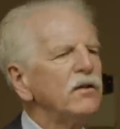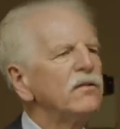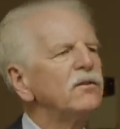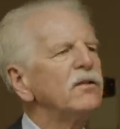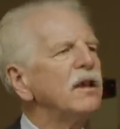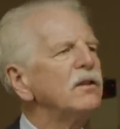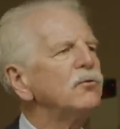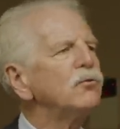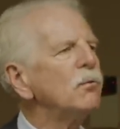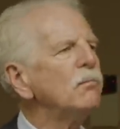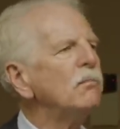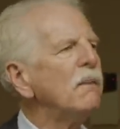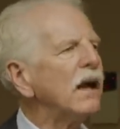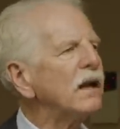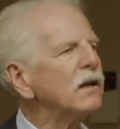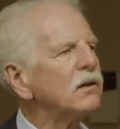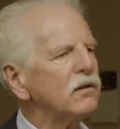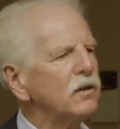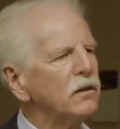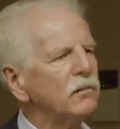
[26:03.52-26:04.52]
is they
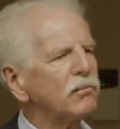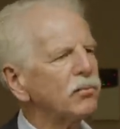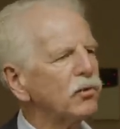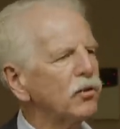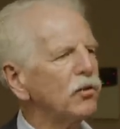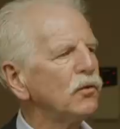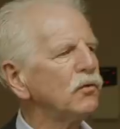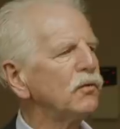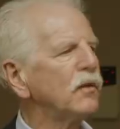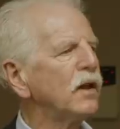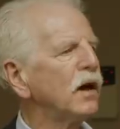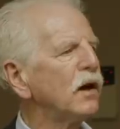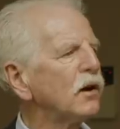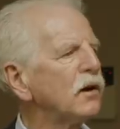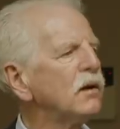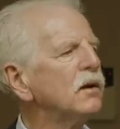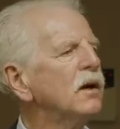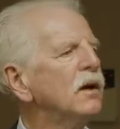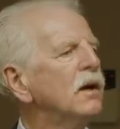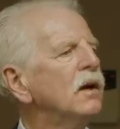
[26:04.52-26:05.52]
dramatically improved
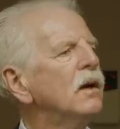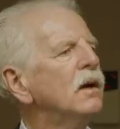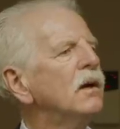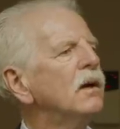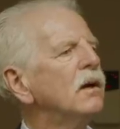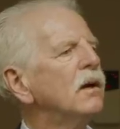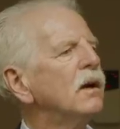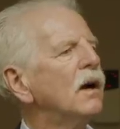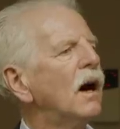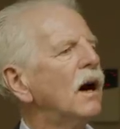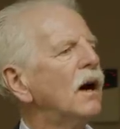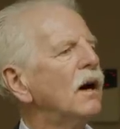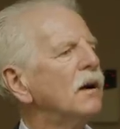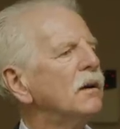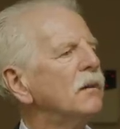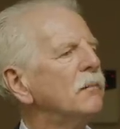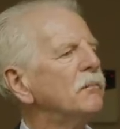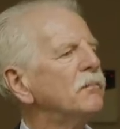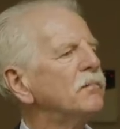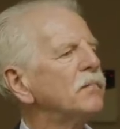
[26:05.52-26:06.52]
their
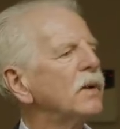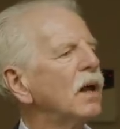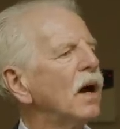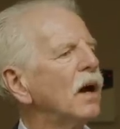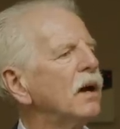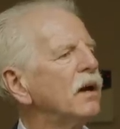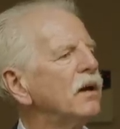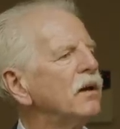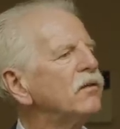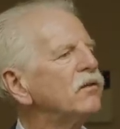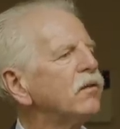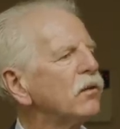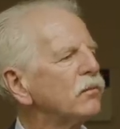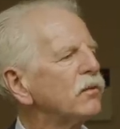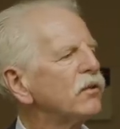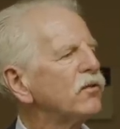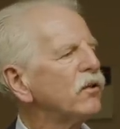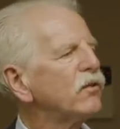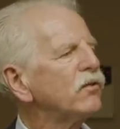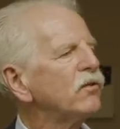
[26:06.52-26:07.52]
um, uh, insulin
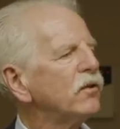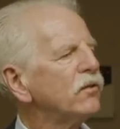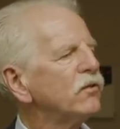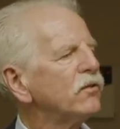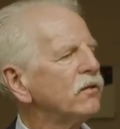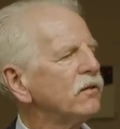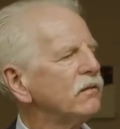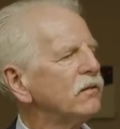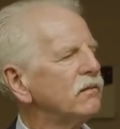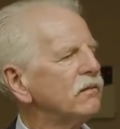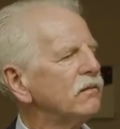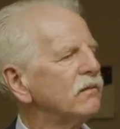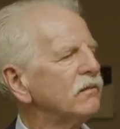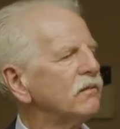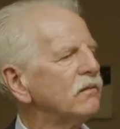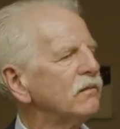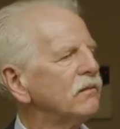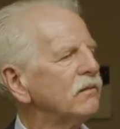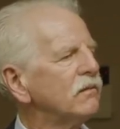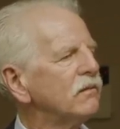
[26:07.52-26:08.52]
resistance.
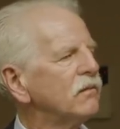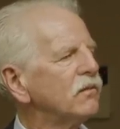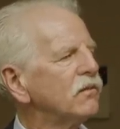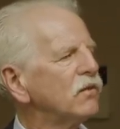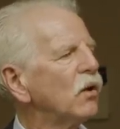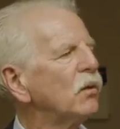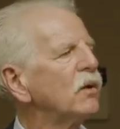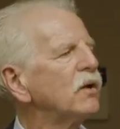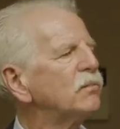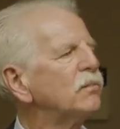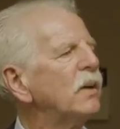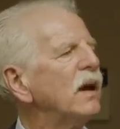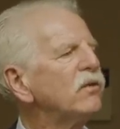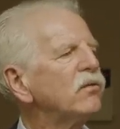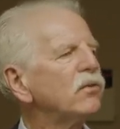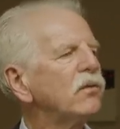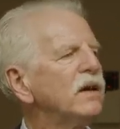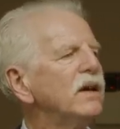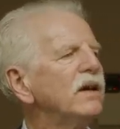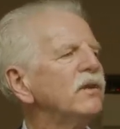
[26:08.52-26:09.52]
So it's
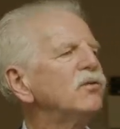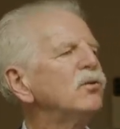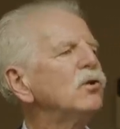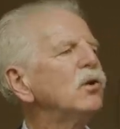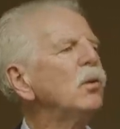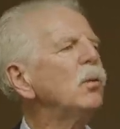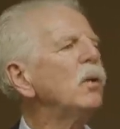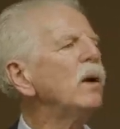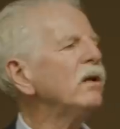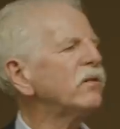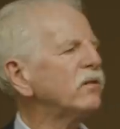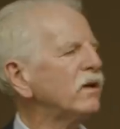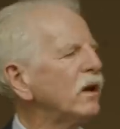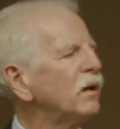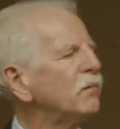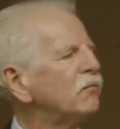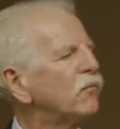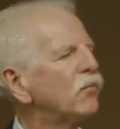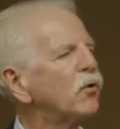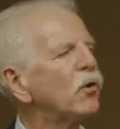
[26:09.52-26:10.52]
basically in two weeks they
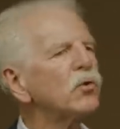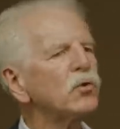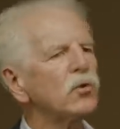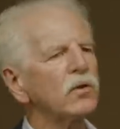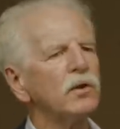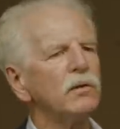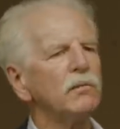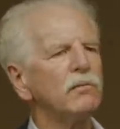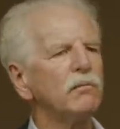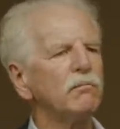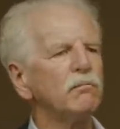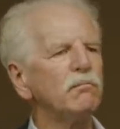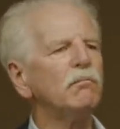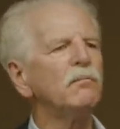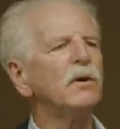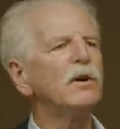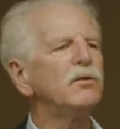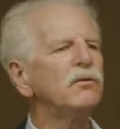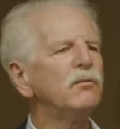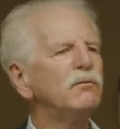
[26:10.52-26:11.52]
virtually
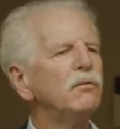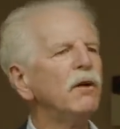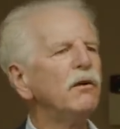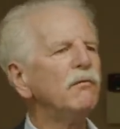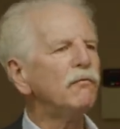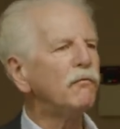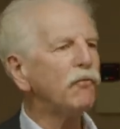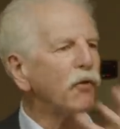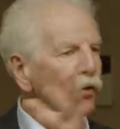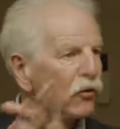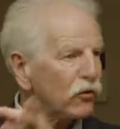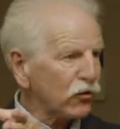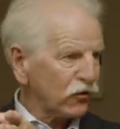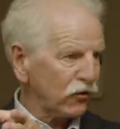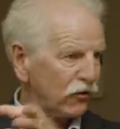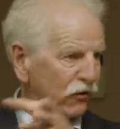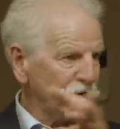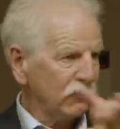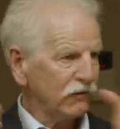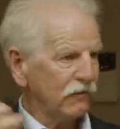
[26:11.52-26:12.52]
re
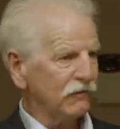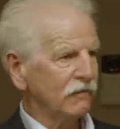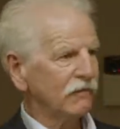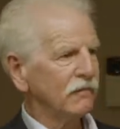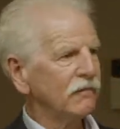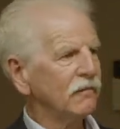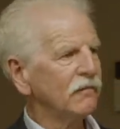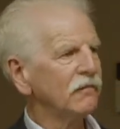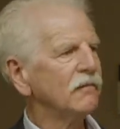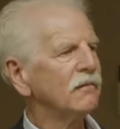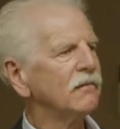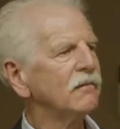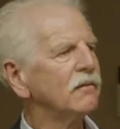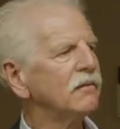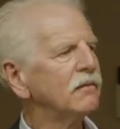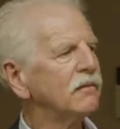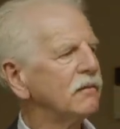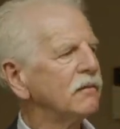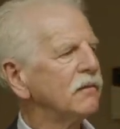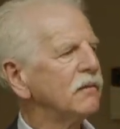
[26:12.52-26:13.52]
reversed
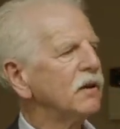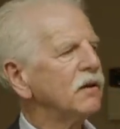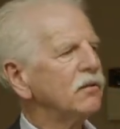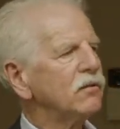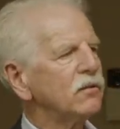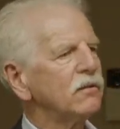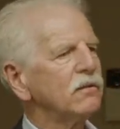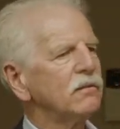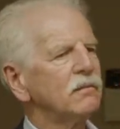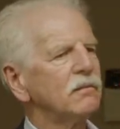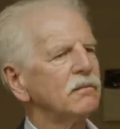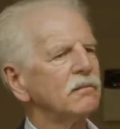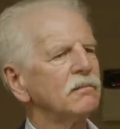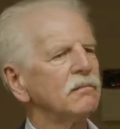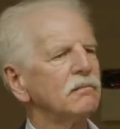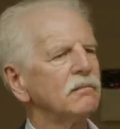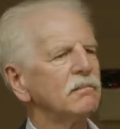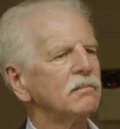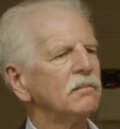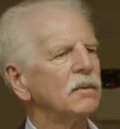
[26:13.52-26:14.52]
this,
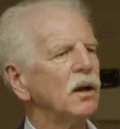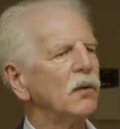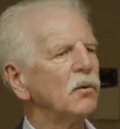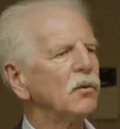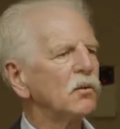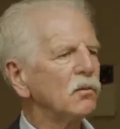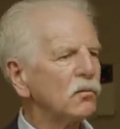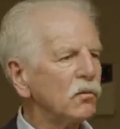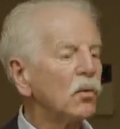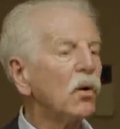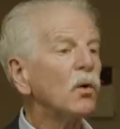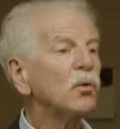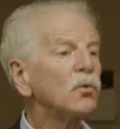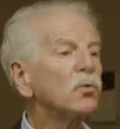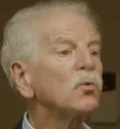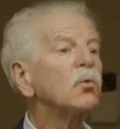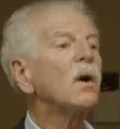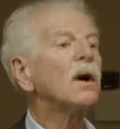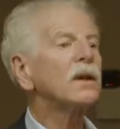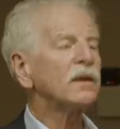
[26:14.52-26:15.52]
you know, quote,
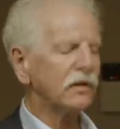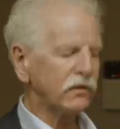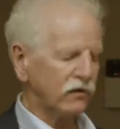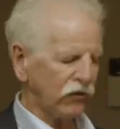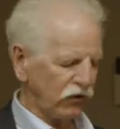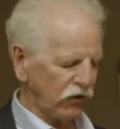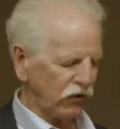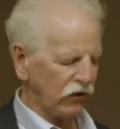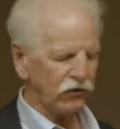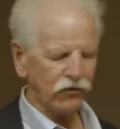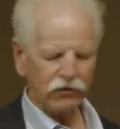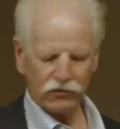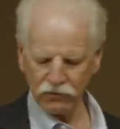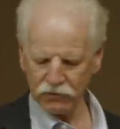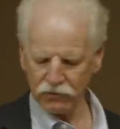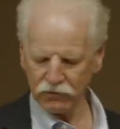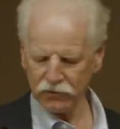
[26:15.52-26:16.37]
chronic disease.